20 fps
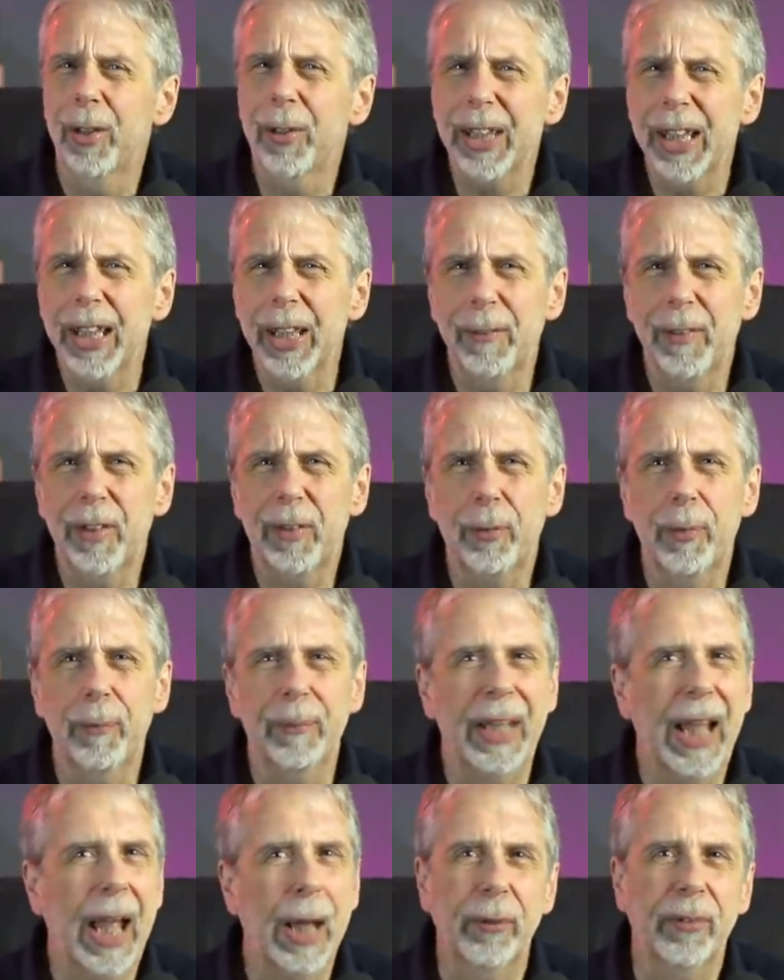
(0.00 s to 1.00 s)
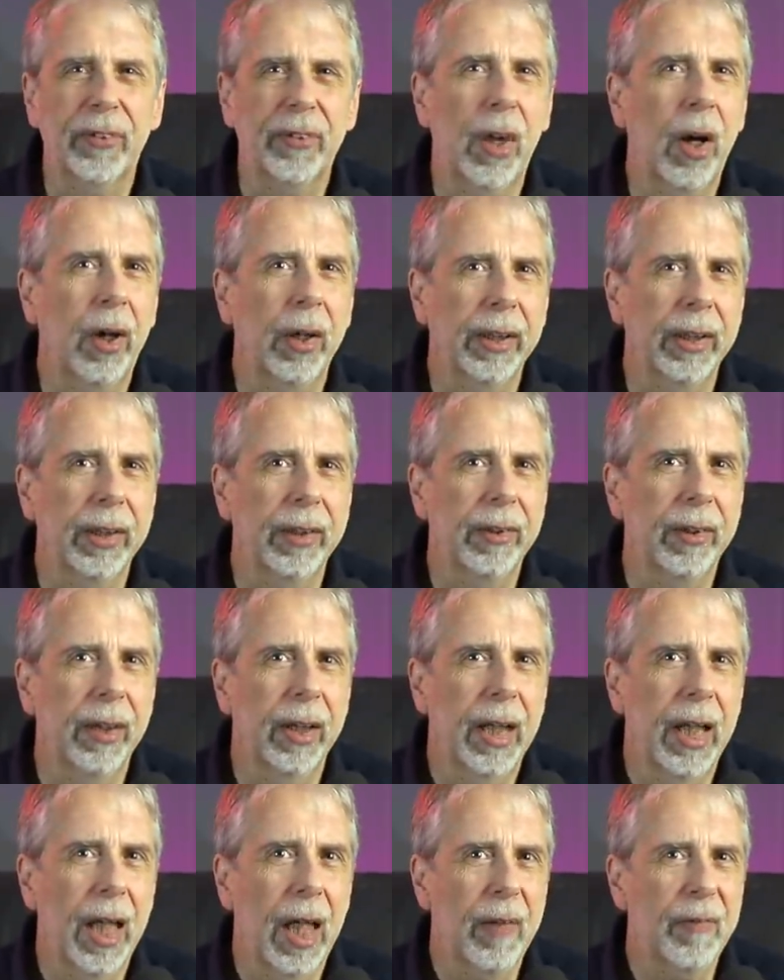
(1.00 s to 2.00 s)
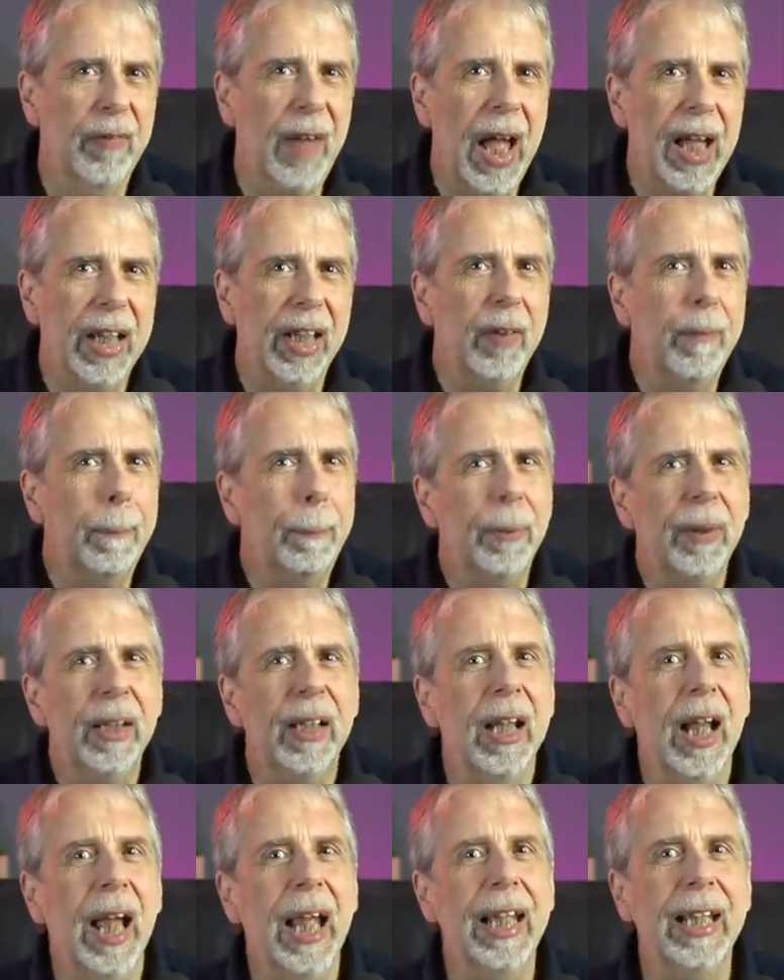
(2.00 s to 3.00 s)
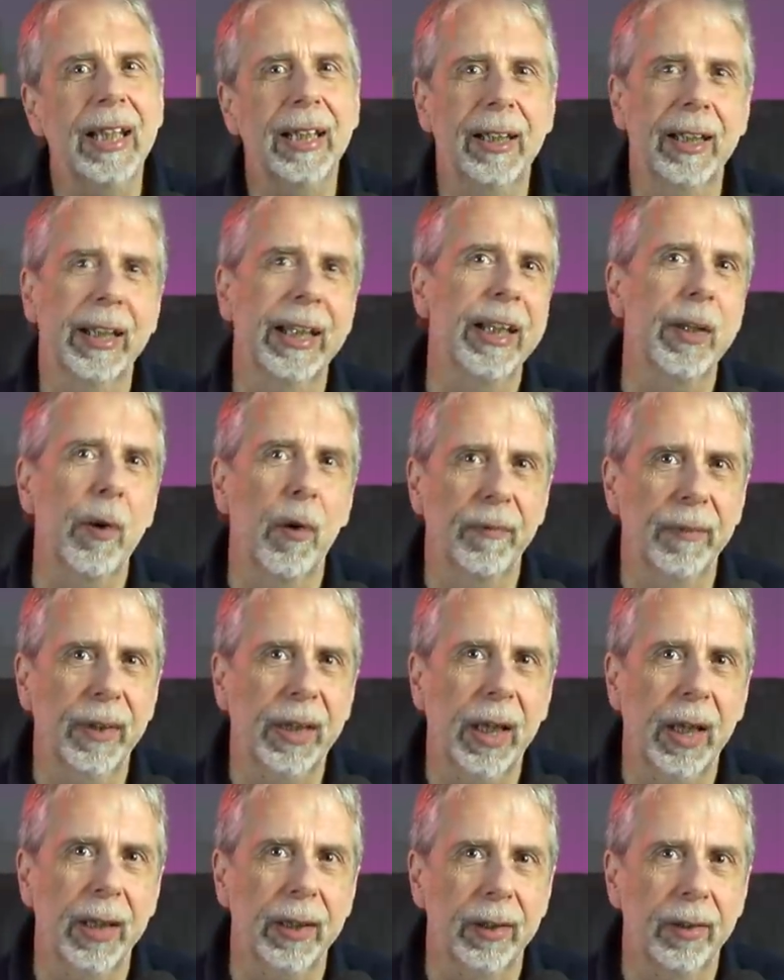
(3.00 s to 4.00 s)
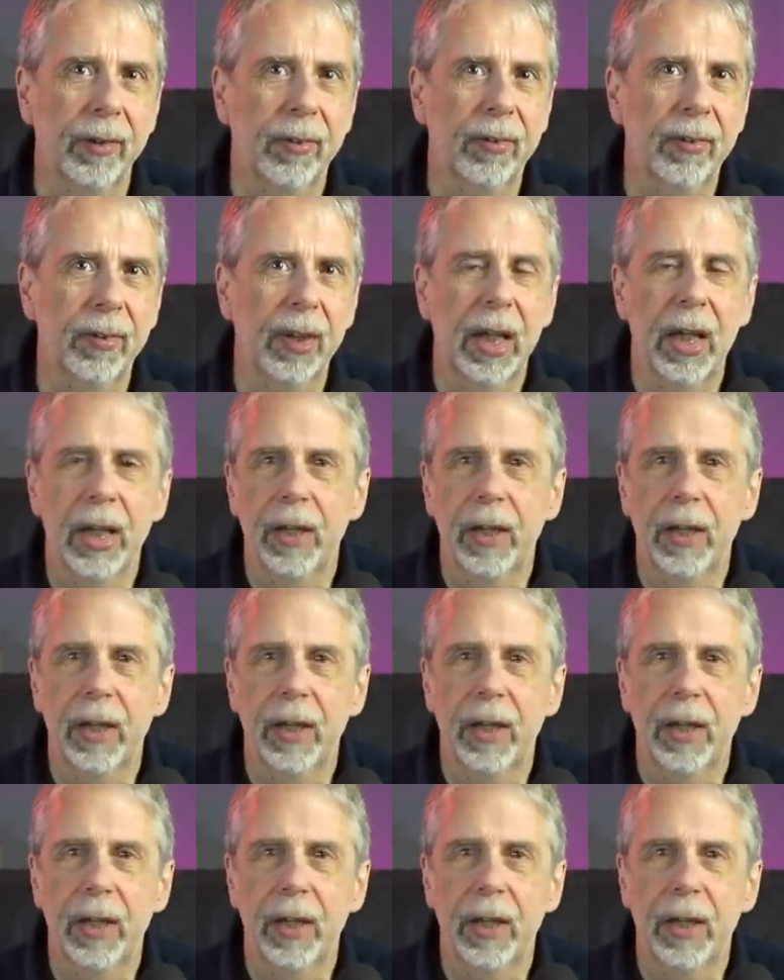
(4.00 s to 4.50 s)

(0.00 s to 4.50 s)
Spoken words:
looking at this from the outside, that is plainly not the case.